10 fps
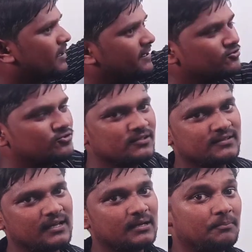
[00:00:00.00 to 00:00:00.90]
minus 2 is
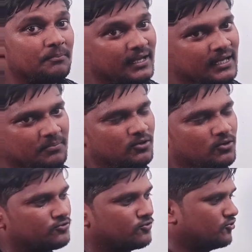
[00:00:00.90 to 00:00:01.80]
there, a bicapped
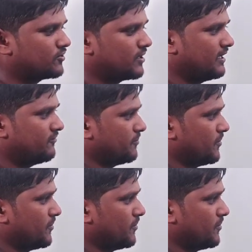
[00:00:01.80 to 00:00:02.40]
closo. Those kind of